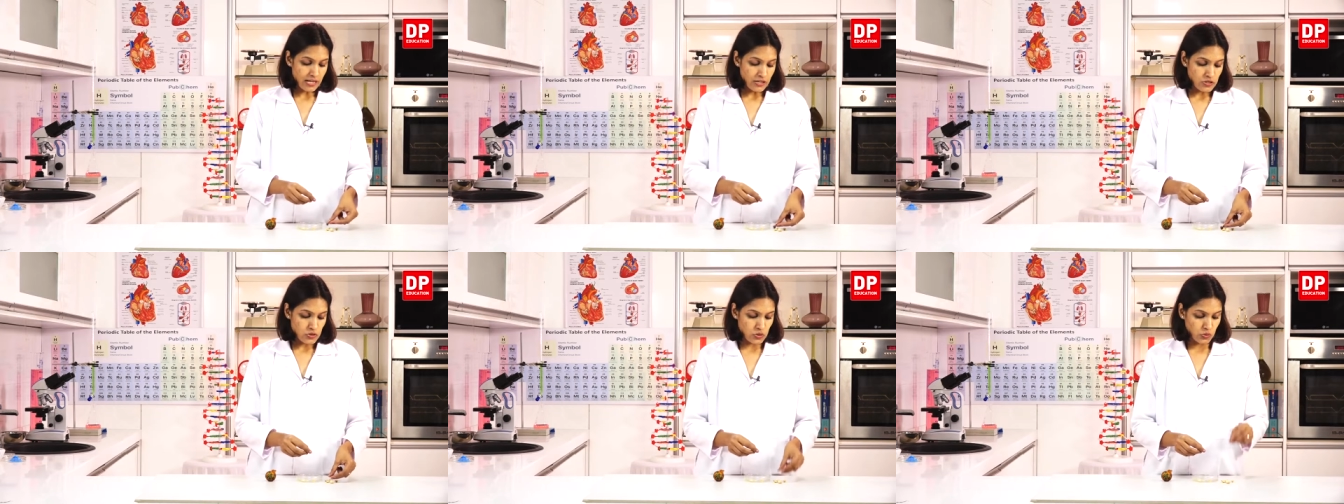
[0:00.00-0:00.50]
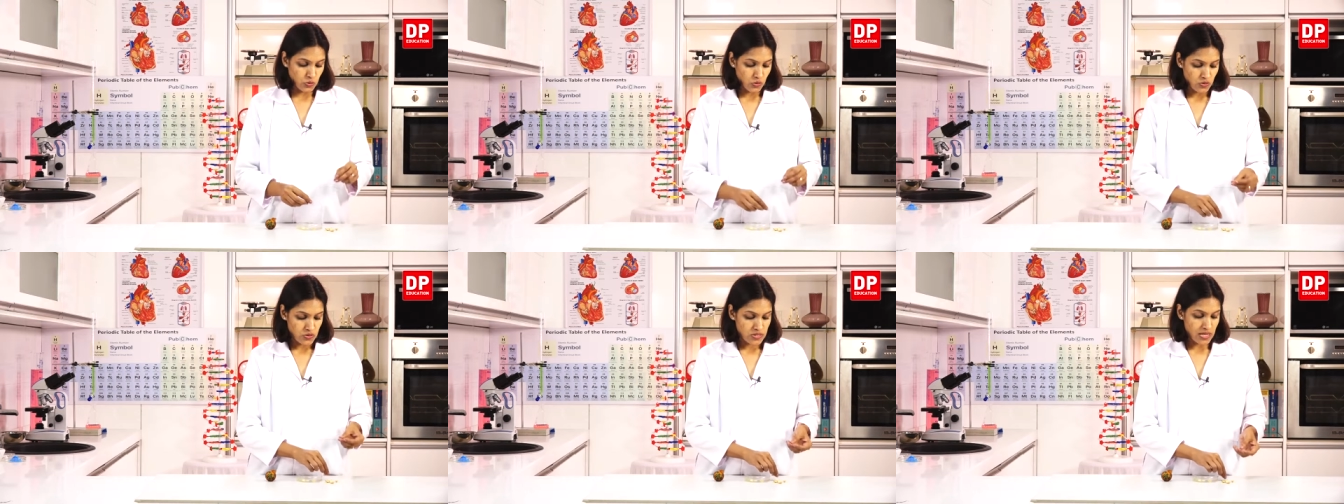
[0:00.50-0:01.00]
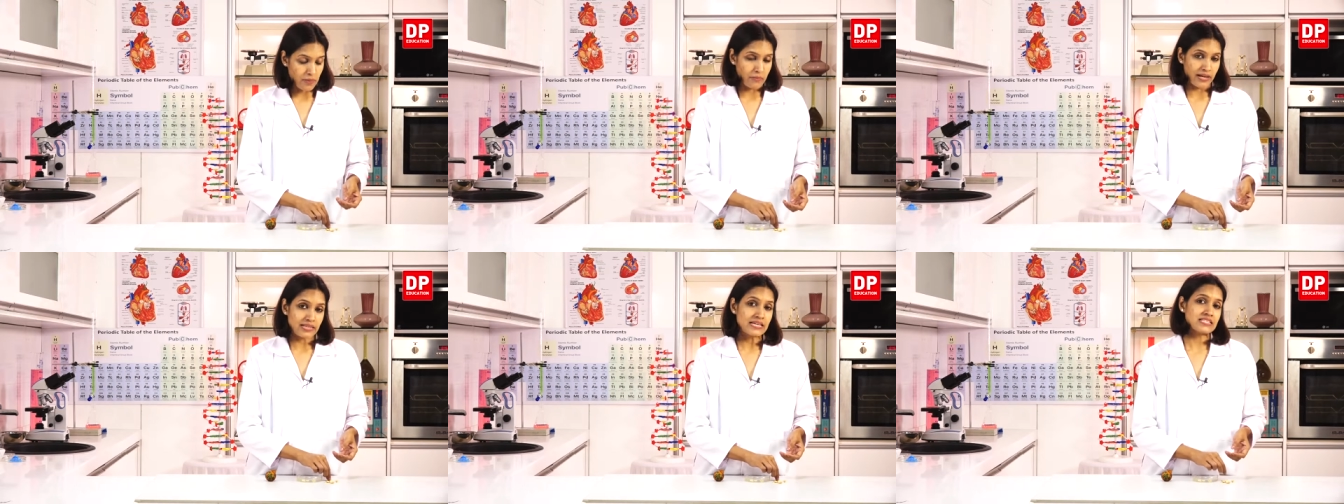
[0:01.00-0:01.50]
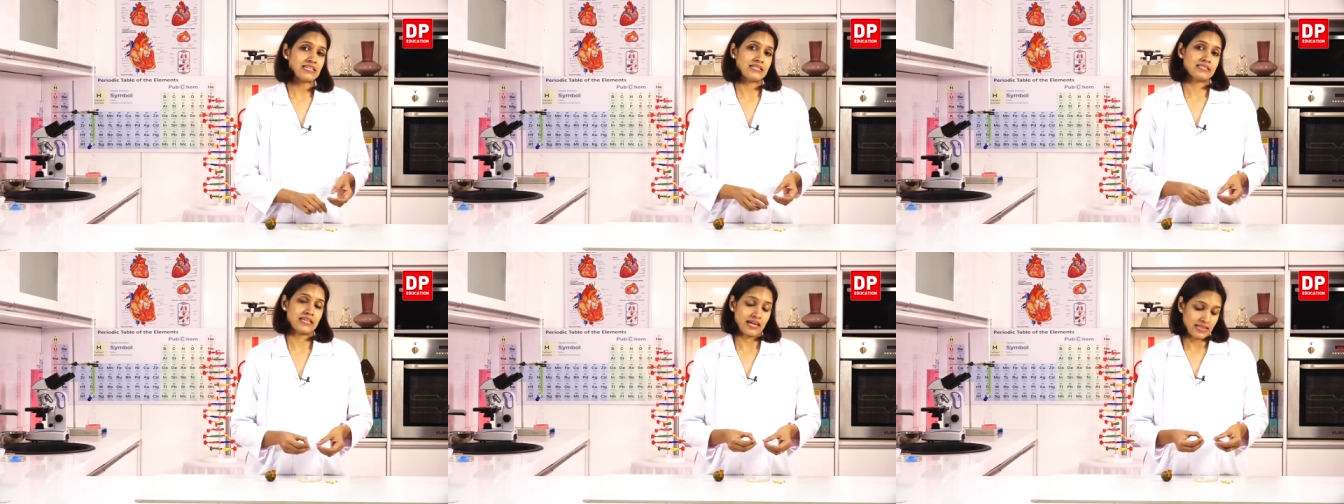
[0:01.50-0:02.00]
So some other
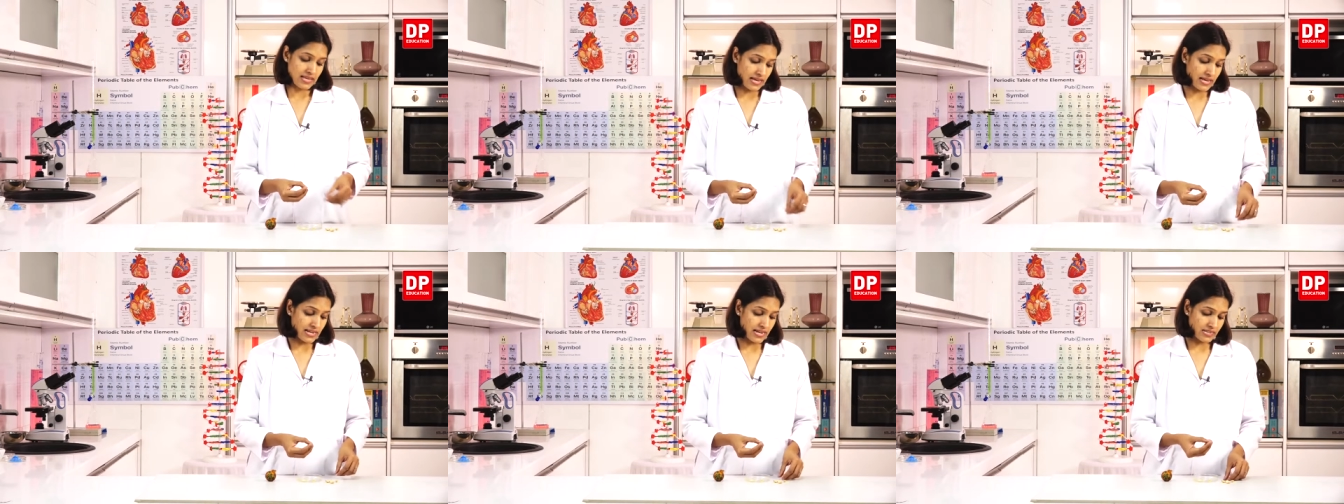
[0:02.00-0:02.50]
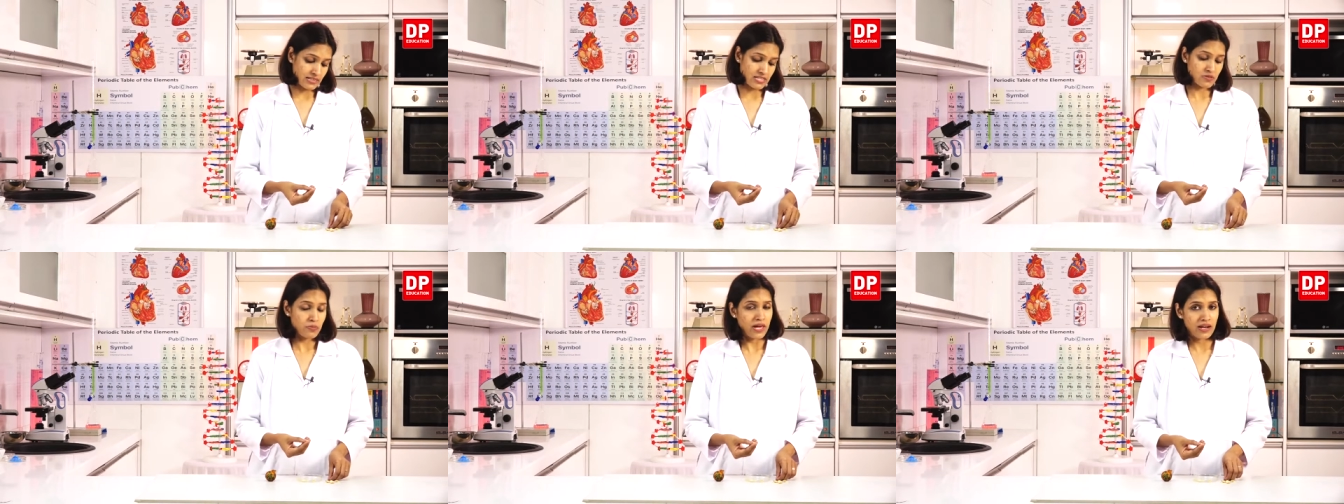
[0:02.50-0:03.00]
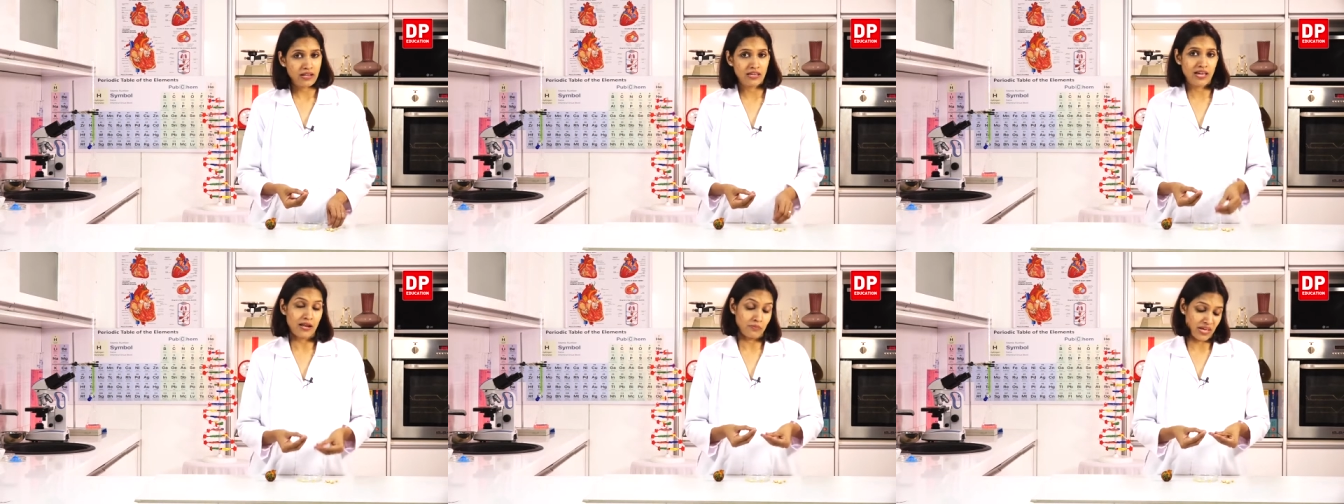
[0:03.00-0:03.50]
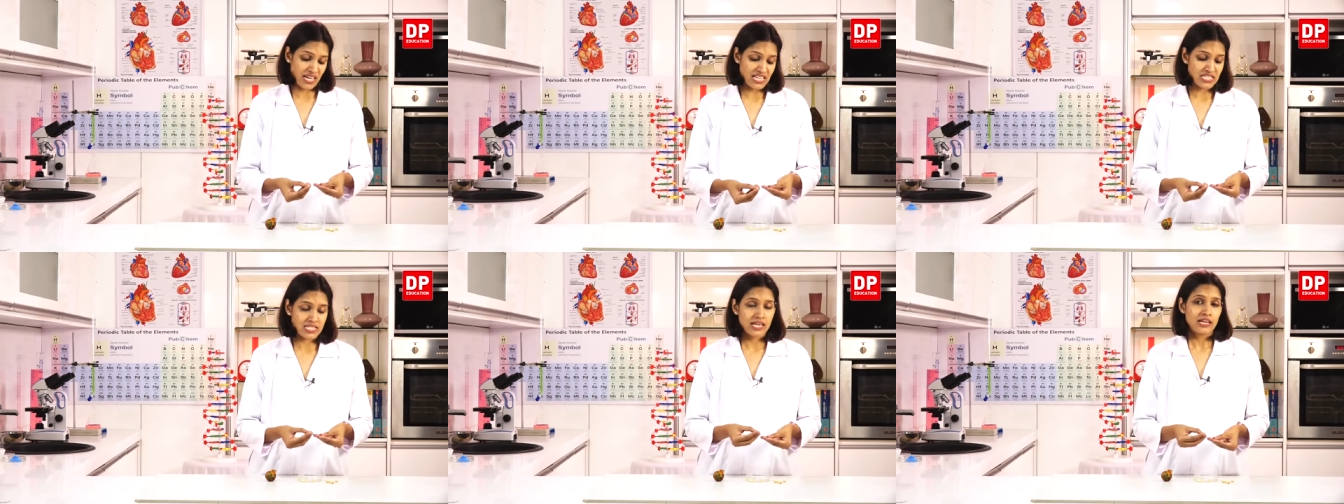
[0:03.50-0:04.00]
seeds are there like this paddy and
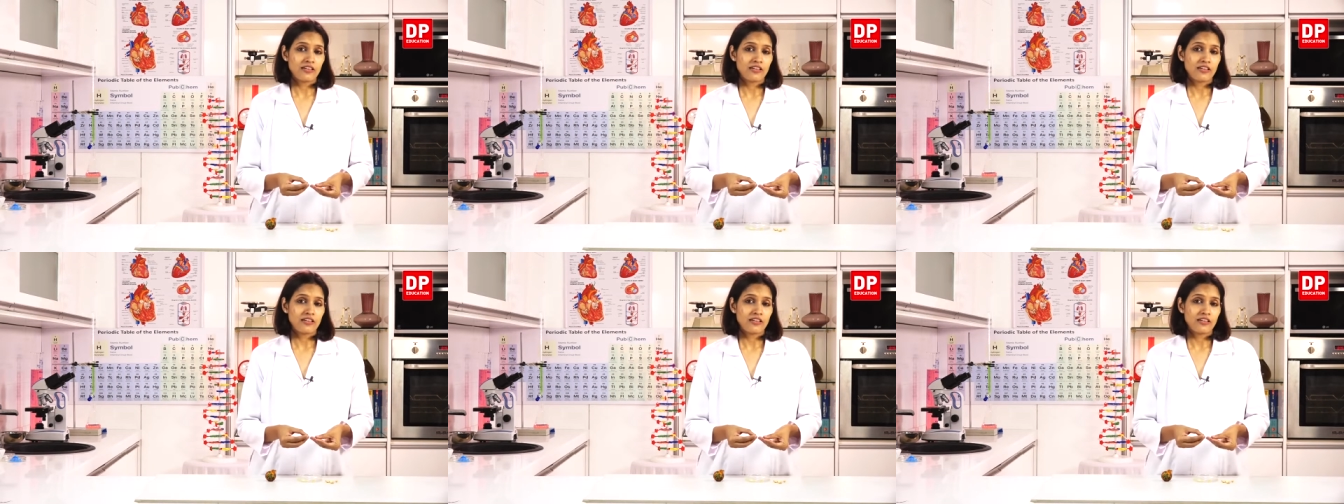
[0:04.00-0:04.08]
maize.